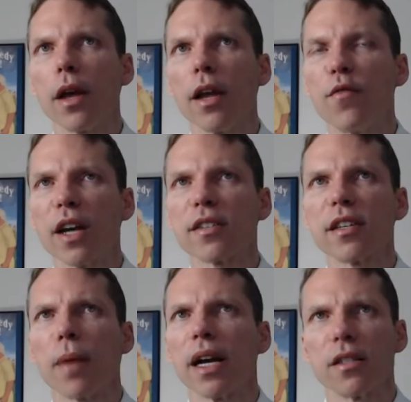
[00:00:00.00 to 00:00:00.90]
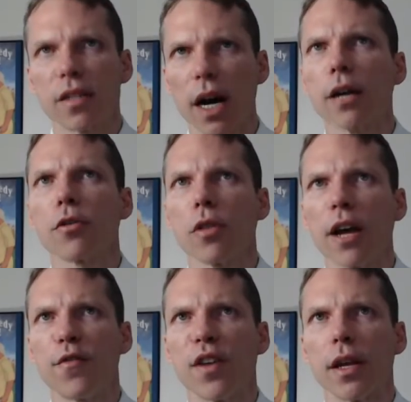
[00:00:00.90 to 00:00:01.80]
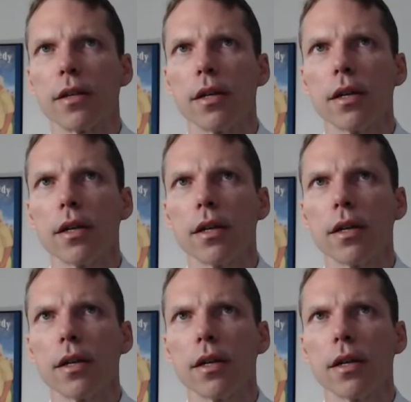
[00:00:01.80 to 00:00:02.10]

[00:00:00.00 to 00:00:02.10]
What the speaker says: invested my entire life in.